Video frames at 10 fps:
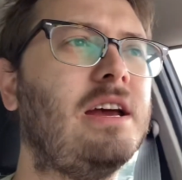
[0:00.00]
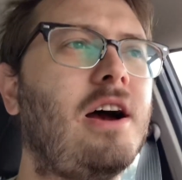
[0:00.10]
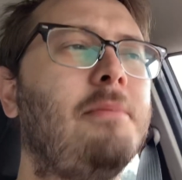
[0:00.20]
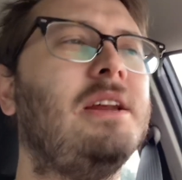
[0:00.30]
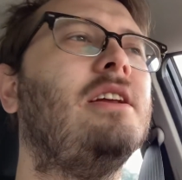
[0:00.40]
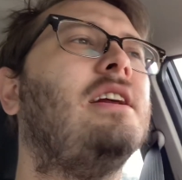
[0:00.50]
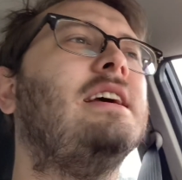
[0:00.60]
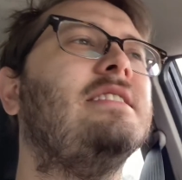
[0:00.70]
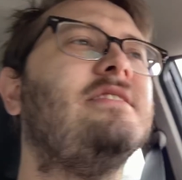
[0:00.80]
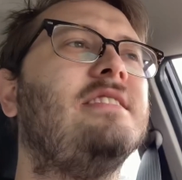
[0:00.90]
commented on
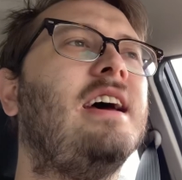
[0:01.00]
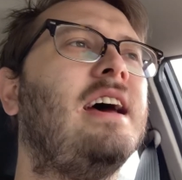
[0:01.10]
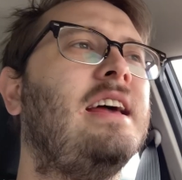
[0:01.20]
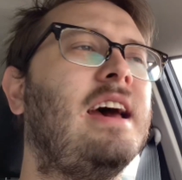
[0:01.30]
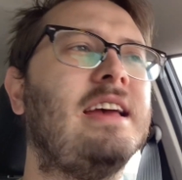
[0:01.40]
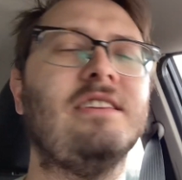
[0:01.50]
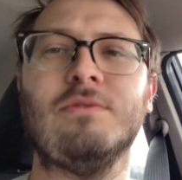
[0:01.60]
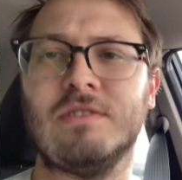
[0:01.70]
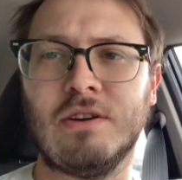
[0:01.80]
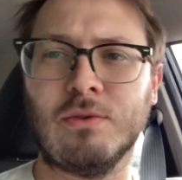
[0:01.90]
it and said, I guess
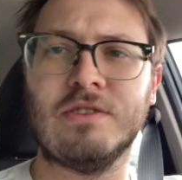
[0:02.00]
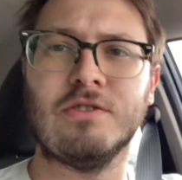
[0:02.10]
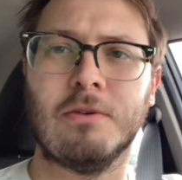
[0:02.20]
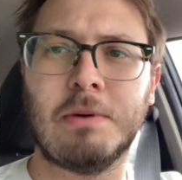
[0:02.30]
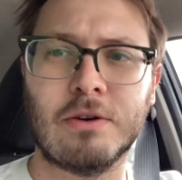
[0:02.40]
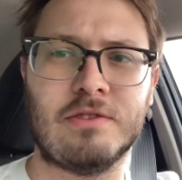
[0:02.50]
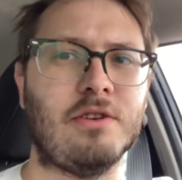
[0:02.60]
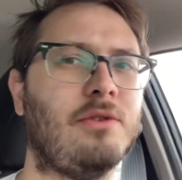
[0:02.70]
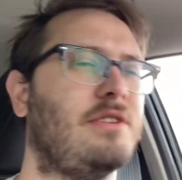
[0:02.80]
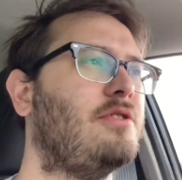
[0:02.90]
it was the original
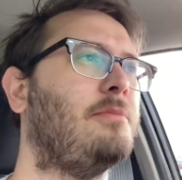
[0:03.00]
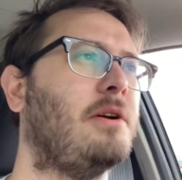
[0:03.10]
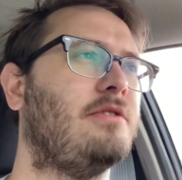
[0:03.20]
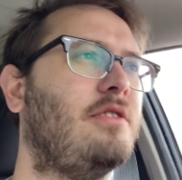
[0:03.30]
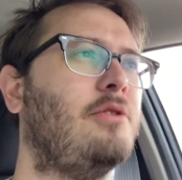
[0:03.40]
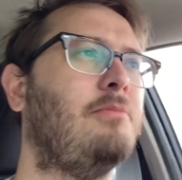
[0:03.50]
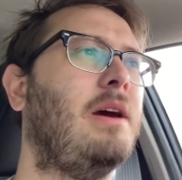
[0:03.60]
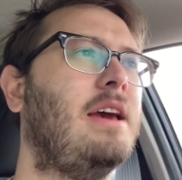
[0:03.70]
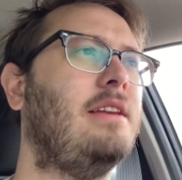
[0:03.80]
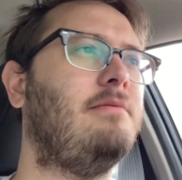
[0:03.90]
poster, original person who
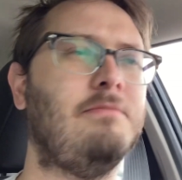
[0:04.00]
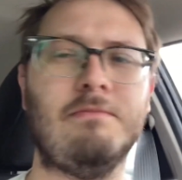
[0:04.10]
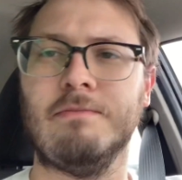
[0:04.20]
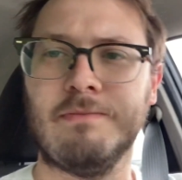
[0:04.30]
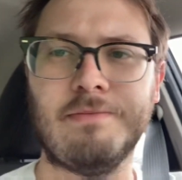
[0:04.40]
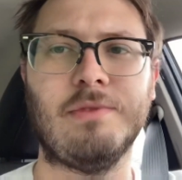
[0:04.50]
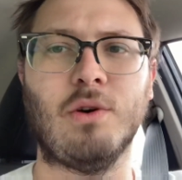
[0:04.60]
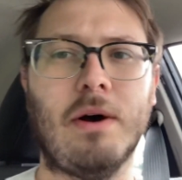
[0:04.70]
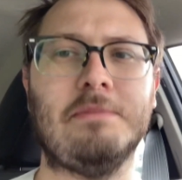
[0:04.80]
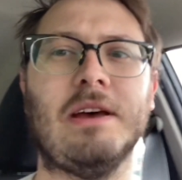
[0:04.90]
made the
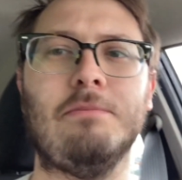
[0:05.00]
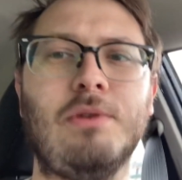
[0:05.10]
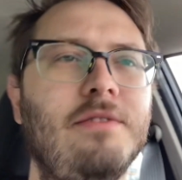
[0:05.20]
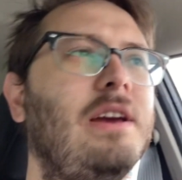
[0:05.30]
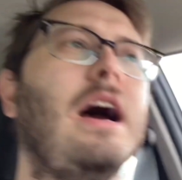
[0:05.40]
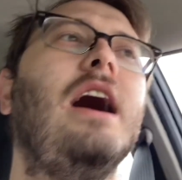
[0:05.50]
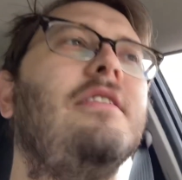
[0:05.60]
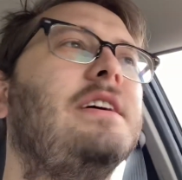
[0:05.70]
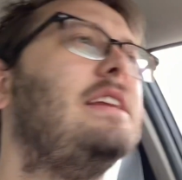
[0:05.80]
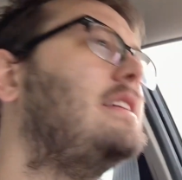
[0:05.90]
website privy
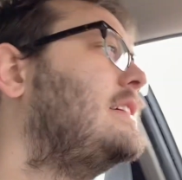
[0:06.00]
of it,